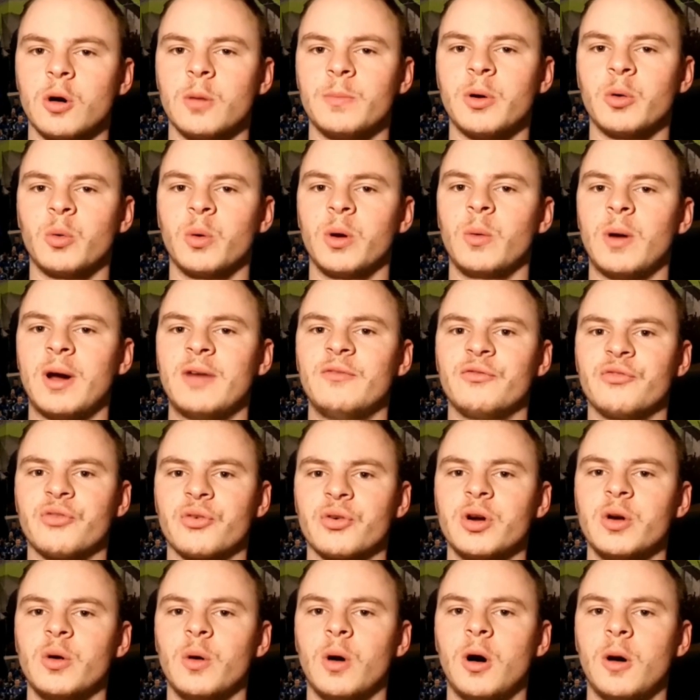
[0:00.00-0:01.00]
but we went
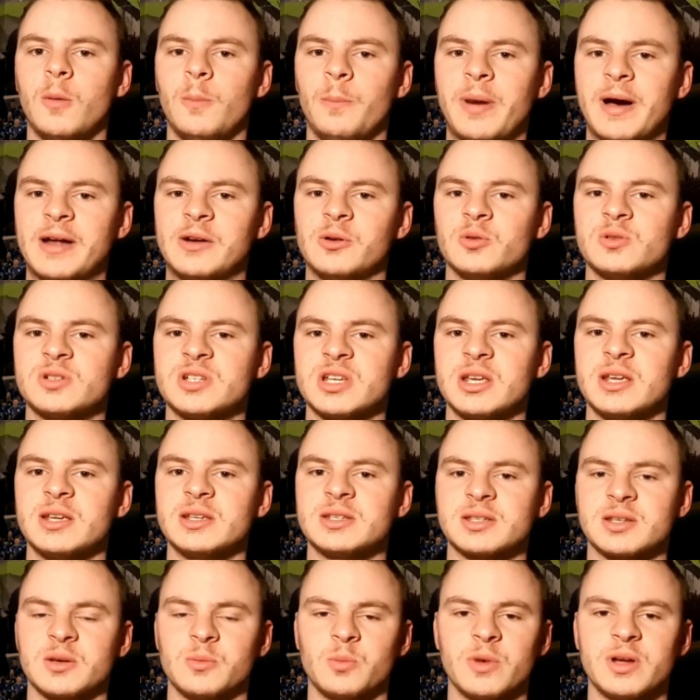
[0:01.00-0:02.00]
through on
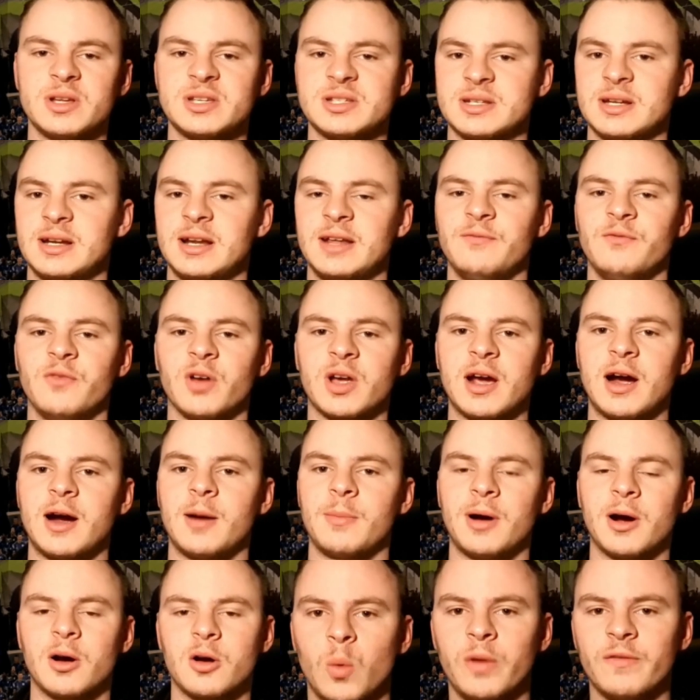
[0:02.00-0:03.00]
penalties and we're still in the
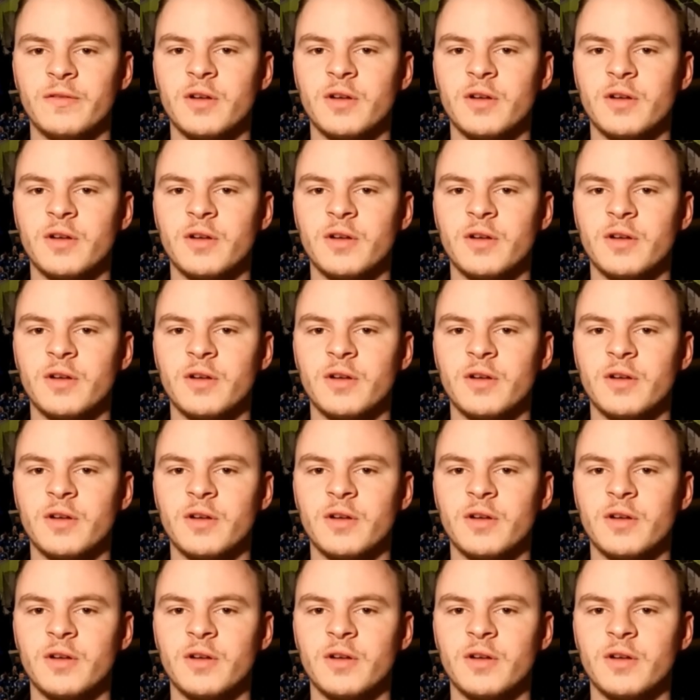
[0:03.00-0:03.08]
Carabao Cup.